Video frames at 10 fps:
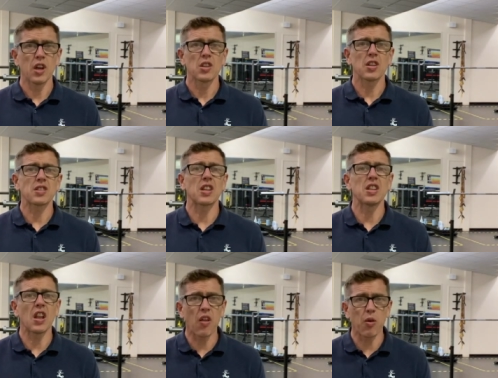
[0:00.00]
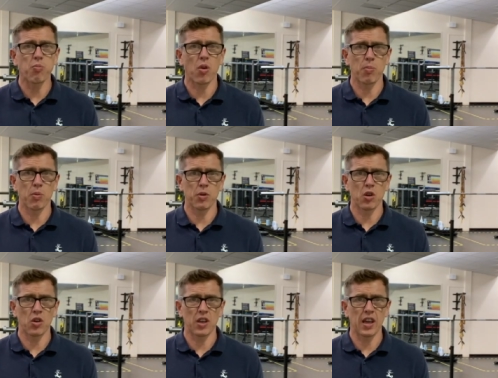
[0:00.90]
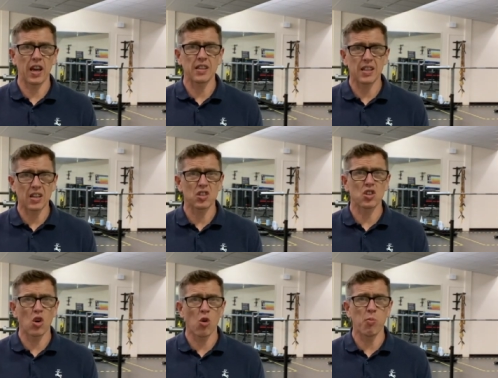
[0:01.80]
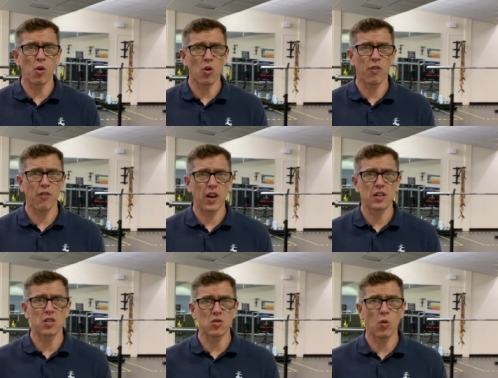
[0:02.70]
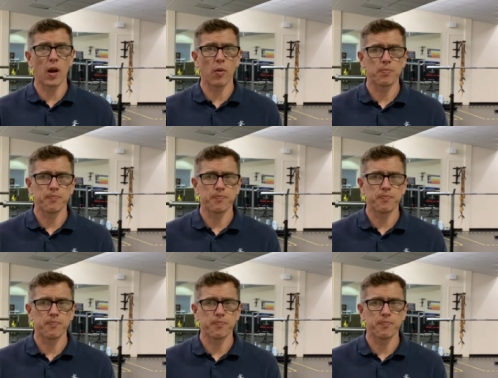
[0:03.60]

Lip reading: So that's another problem we're going to get, is that snowball effect as well.